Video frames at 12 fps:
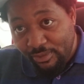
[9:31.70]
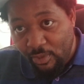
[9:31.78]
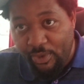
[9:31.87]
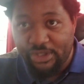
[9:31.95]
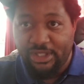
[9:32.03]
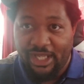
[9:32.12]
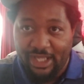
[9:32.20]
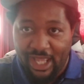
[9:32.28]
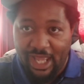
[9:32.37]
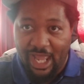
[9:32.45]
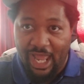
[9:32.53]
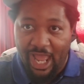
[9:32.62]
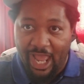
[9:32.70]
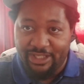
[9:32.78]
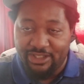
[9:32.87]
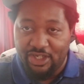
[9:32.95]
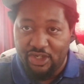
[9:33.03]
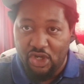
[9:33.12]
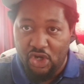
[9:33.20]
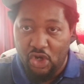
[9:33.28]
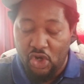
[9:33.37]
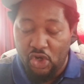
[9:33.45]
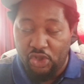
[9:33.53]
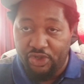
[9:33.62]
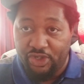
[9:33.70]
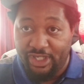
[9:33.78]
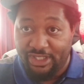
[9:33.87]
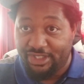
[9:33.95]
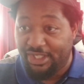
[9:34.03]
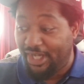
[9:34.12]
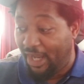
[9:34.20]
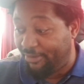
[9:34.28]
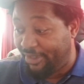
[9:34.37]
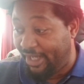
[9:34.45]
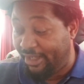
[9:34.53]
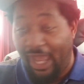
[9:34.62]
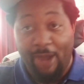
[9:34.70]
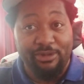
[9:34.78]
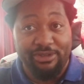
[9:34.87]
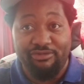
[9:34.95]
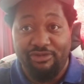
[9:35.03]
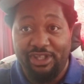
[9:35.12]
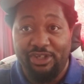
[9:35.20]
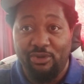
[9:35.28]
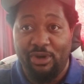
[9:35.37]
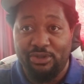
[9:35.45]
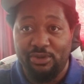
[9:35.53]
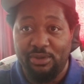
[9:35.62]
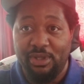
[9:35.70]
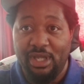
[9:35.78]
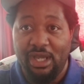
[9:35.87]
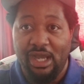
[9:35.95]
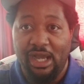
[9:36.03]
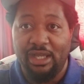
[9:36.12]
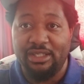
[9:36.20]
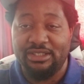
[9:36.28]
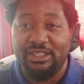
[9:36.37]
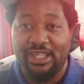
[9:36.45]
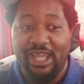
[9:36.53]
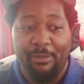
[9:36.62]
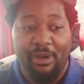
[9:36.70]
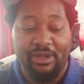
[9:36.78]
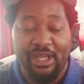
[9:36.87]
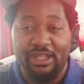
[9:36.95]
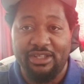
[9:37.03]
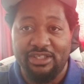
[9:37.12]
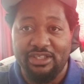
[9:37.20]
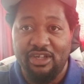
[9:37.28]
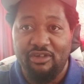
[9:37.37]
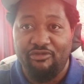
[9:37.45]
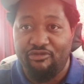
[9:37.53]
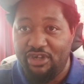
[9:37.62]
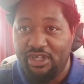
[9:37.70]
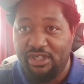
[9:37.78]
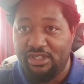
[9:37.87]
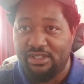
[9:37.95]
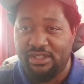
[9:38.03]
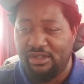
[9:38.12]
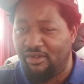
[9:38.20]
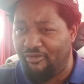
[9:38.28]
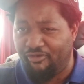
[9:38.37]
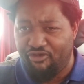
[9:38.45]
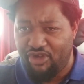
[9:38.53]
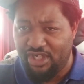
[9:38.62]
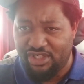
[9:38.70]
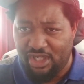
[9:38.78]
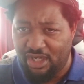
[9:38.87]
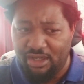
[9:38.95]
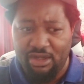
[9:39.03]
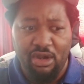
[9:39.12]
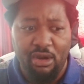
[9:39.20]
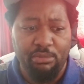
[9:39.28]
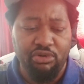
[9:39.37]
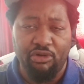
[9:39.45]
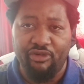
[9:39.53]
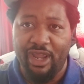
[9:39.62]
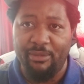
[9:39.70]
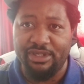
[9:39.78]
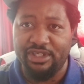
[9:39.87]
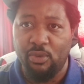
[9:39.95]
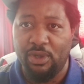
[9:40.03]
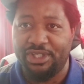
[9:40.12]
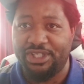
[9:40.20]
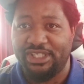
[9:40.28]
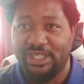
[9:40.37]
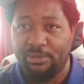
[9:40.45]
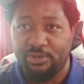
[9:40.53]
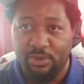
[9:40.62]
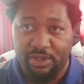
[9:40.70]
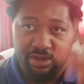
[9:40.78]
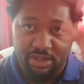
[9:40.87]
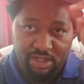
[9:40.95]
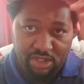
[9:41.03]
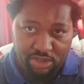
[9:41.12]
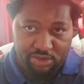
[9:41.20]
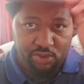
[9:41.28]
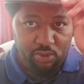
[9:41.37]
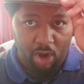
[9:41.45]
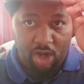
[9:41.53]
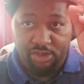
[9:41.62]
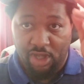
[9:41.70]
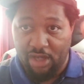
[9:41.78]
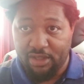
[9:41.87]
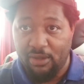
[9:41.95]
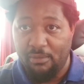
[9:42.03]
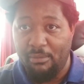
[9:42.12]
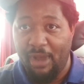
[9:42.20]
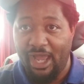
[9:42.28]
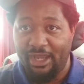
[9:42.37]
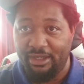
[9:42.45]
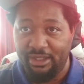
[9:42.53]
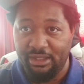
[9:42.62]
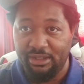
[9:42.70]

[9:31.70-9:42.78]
which, like I said earlier, is now dead. I was really going to see about getting this Freesha program and see what the steps were to unlock my